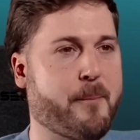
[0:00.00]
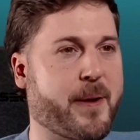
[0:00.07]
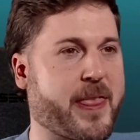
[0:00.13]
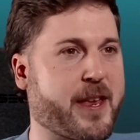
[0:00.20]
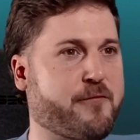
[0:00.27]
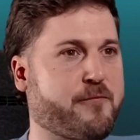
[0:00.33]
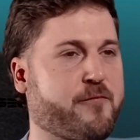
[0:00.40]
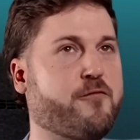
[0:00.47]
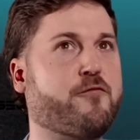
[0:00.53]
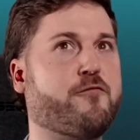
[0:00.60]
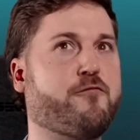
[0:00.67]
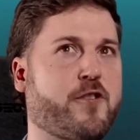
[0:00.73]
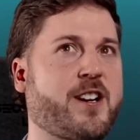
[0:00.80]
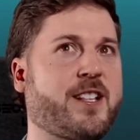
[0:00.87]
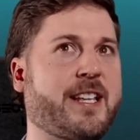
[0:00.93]
but there
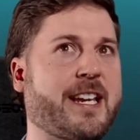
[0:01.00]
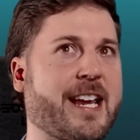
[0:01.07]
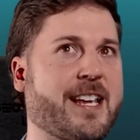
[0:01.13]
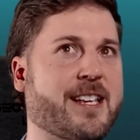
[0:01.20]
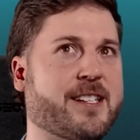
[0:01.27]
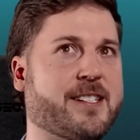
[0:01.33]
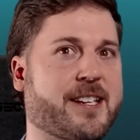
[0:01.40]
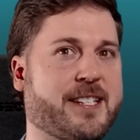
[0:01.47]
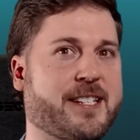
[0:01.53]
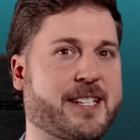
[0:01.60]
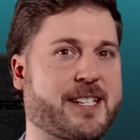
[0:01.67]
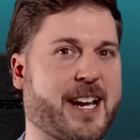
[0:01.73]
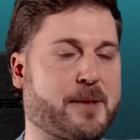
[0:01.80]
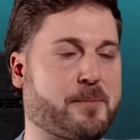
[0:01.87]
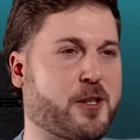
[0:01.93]
really is a
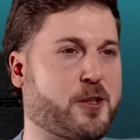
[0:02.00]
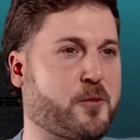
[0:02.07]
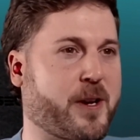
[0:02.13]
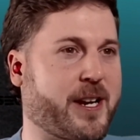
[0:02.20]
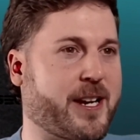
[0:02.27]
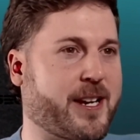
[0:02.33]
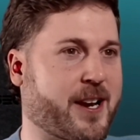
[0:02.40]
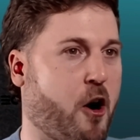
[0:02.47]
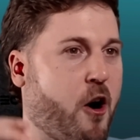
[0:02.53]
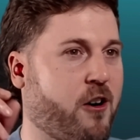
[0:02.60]
disconnect between